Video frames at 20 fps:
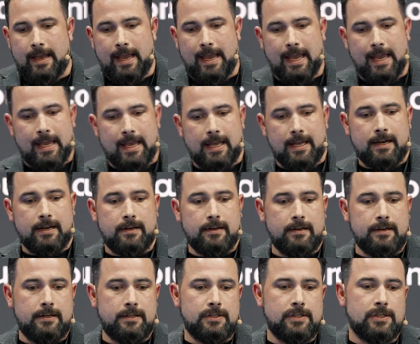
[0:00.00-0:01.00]

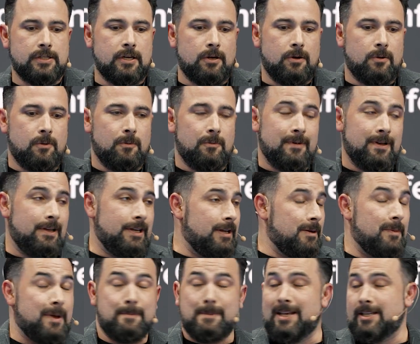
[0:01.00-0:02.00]
And so, you know,
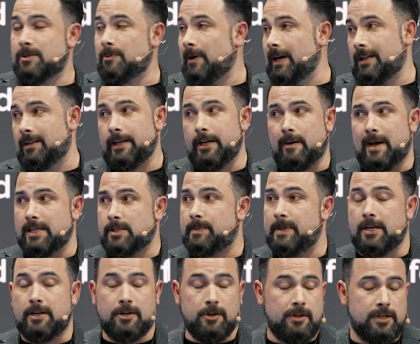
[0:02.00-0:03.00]
maybe that's why Clio asked
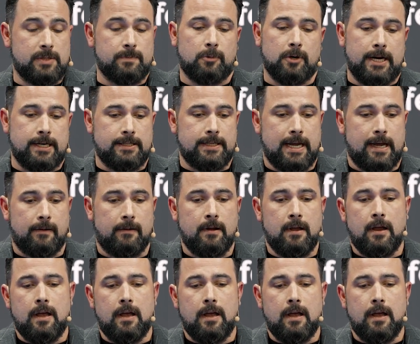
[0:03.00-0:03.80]
me to do this breakdown.